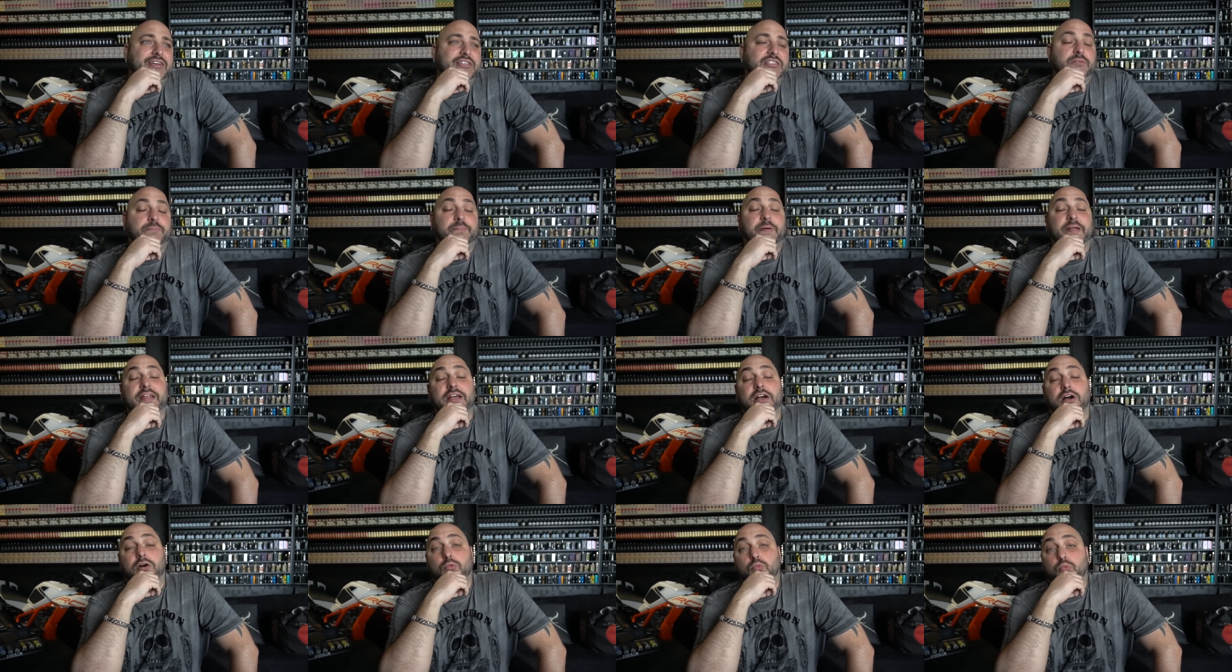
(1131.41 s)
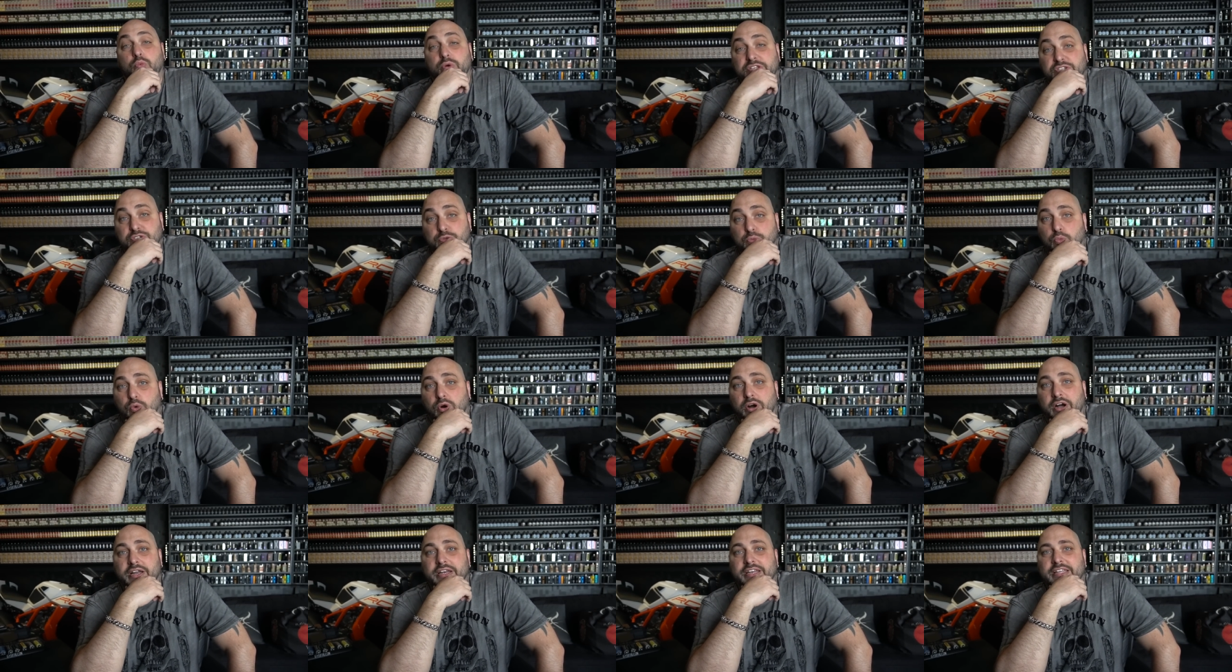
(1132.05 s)
depending on which
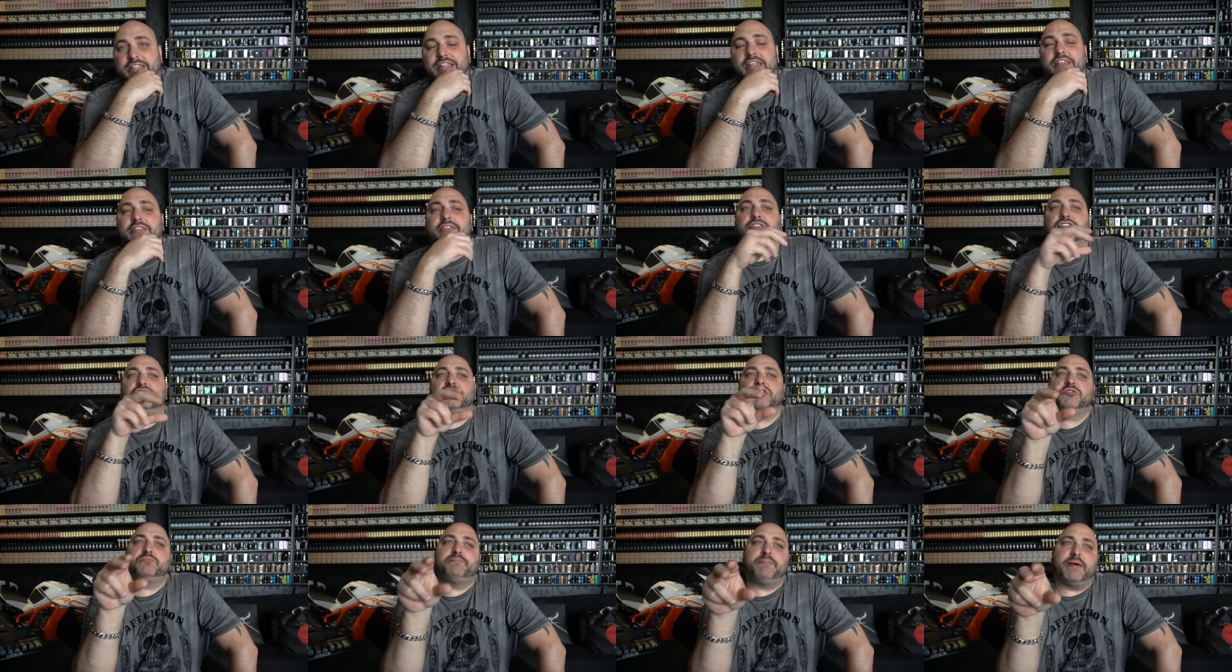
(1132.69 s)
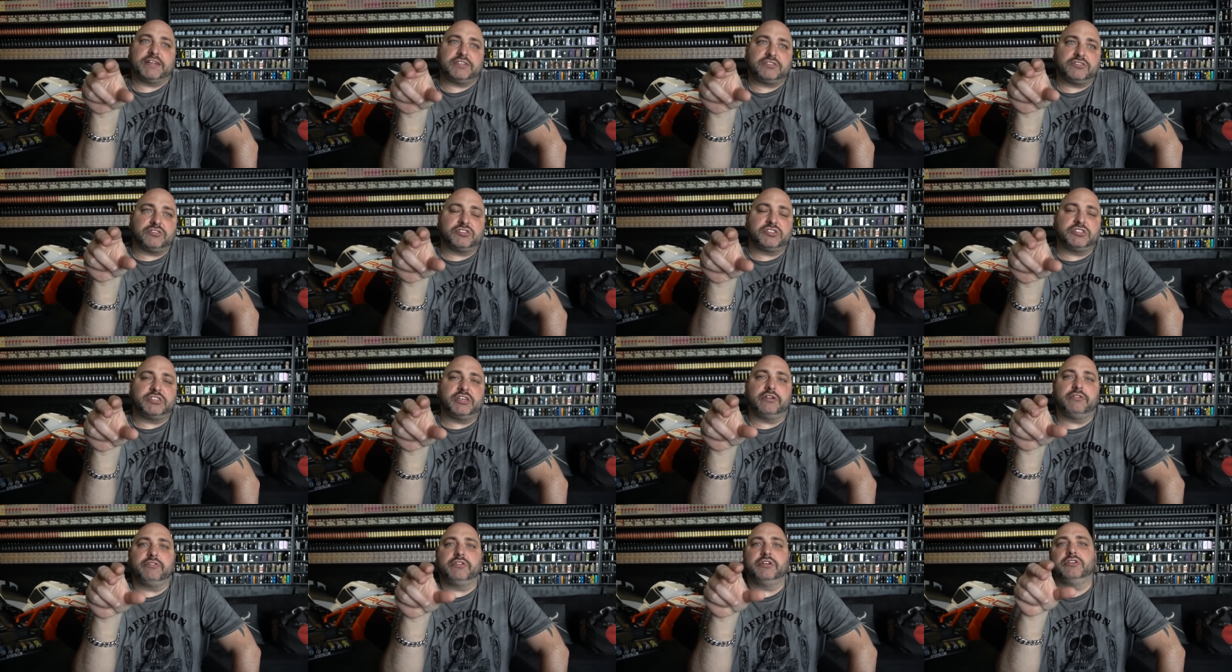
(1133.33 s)
one. And then there's special
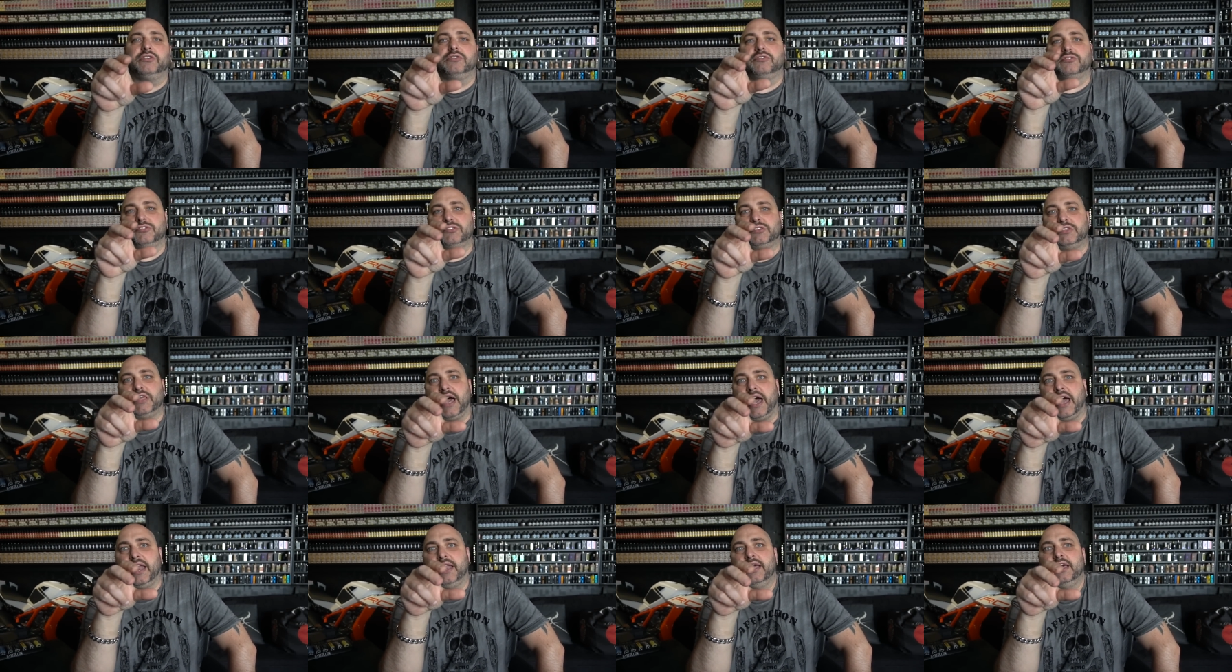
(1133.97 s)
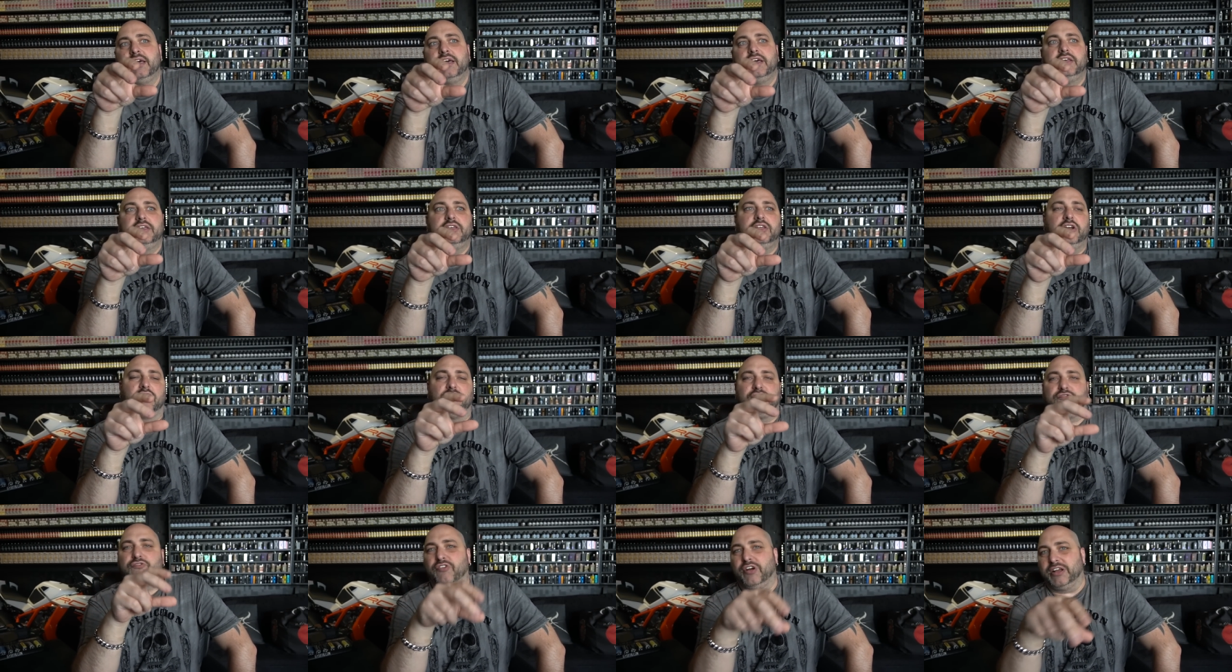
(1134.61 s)
cereals that, you
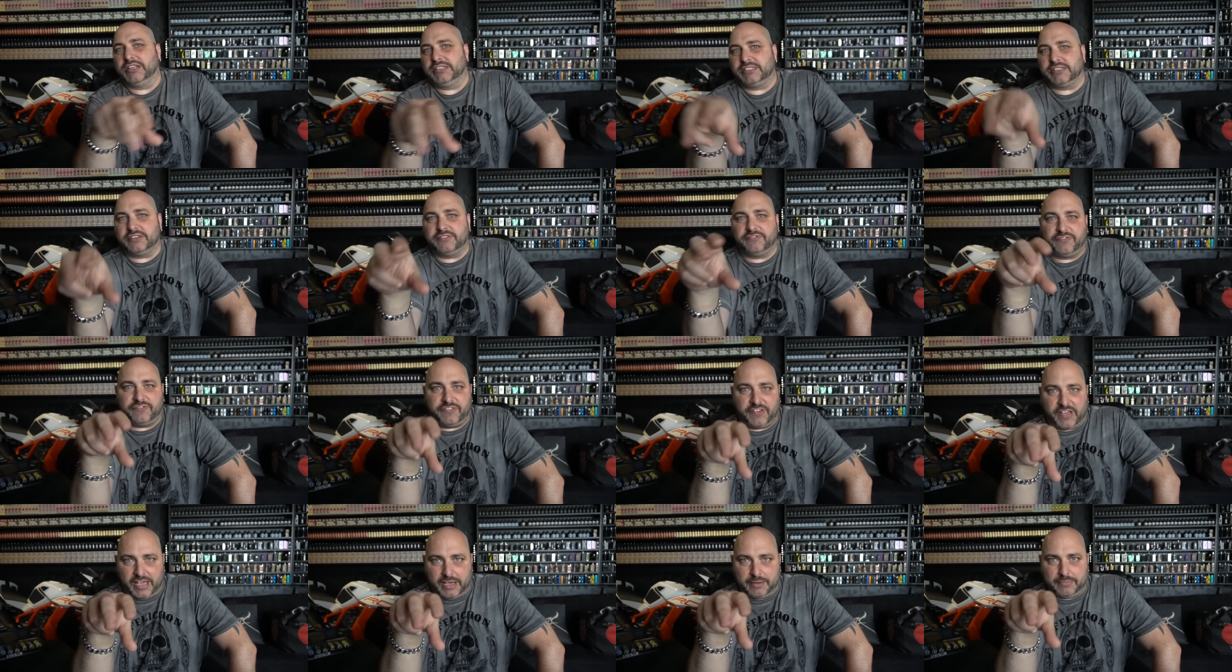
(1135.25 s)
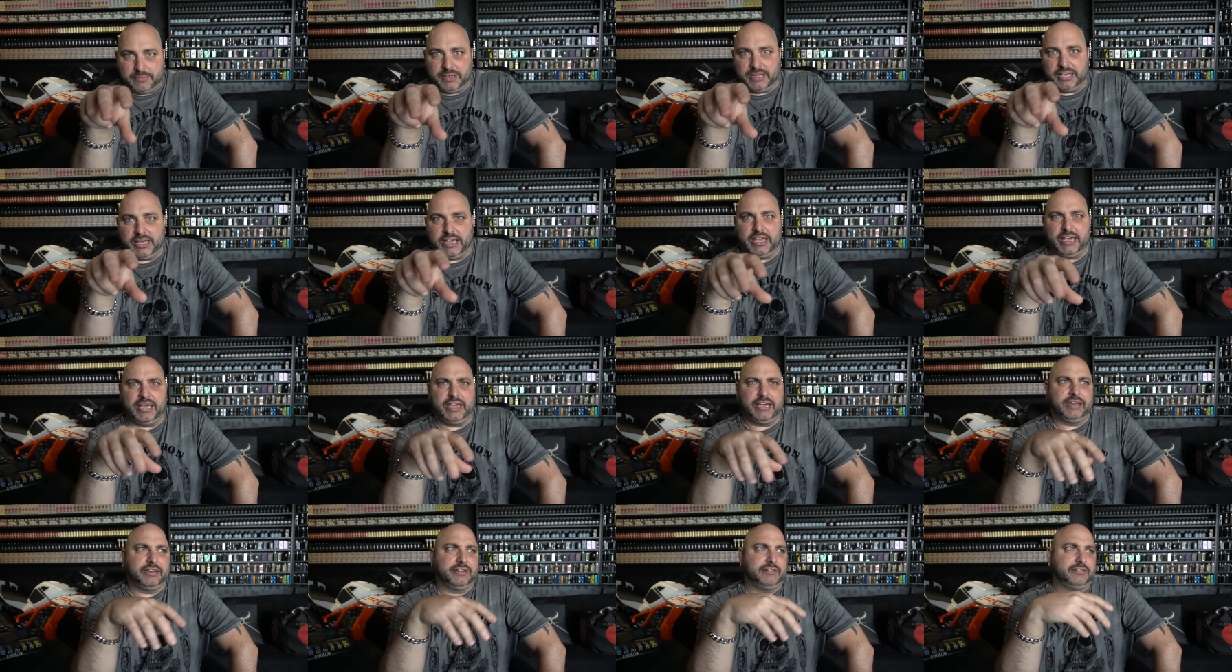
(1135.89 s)
know, friends and
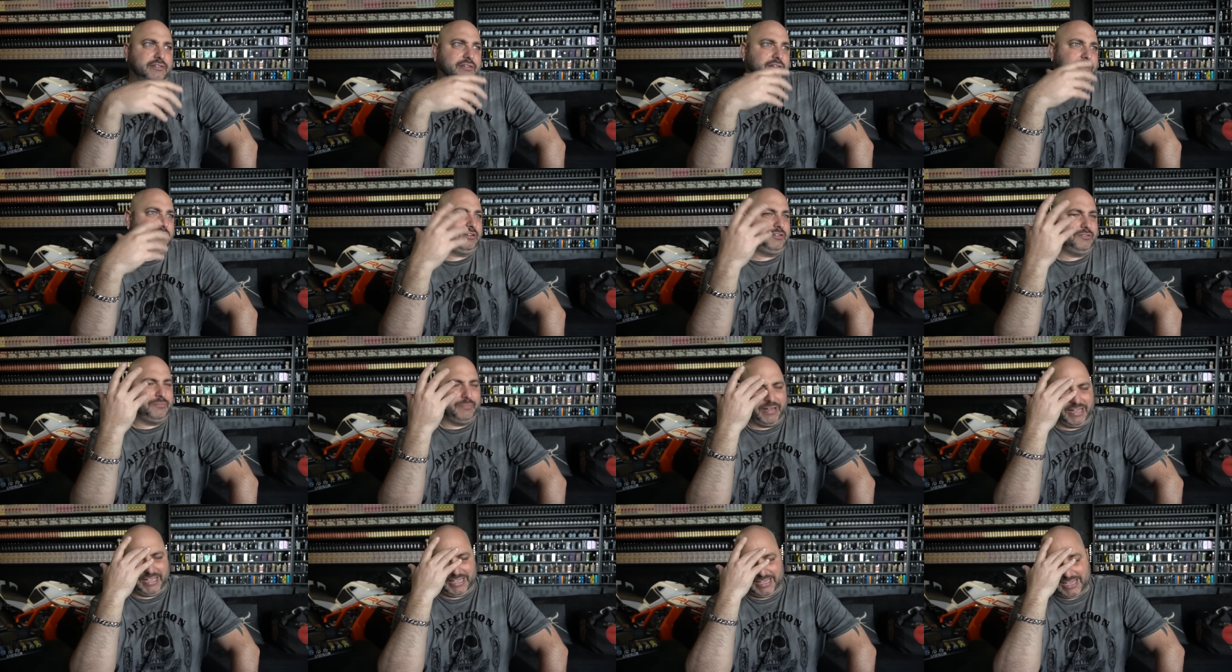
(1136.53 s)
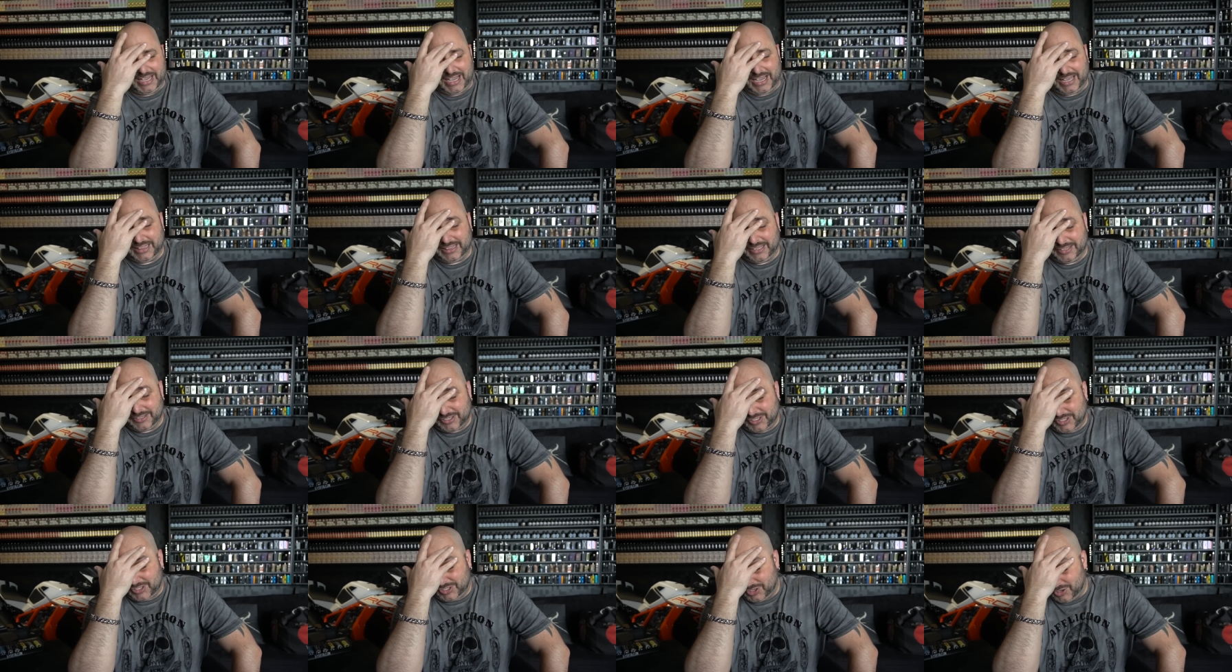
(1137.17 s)
family. And oh my God,
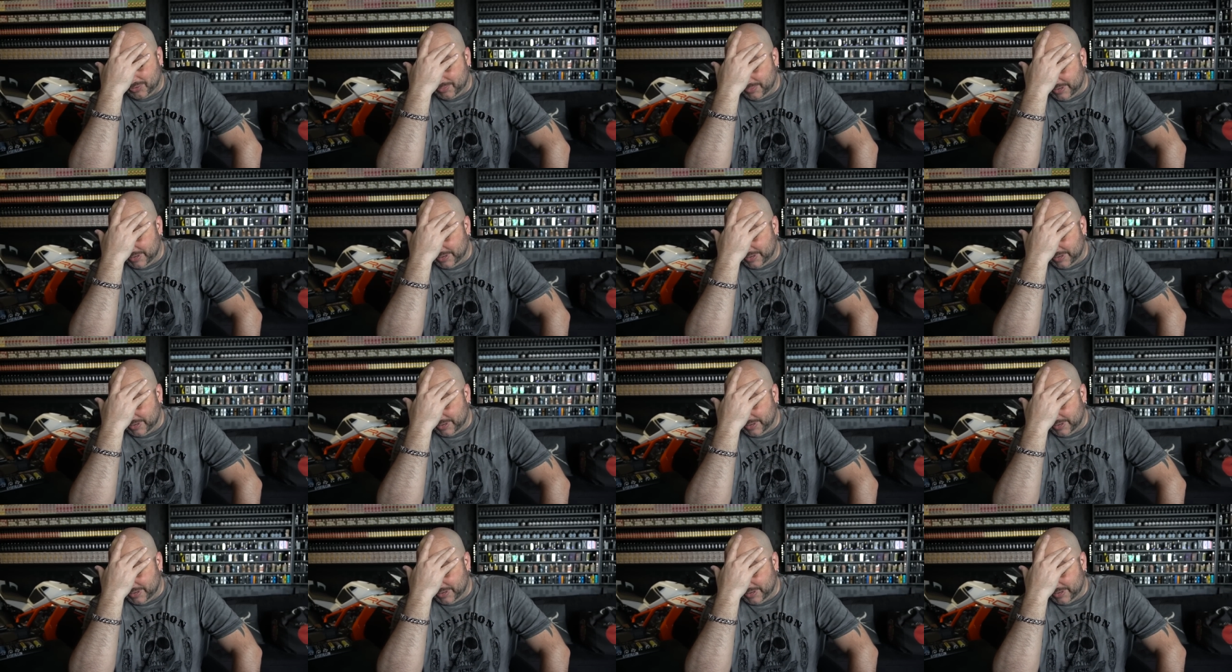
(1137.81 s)
there's so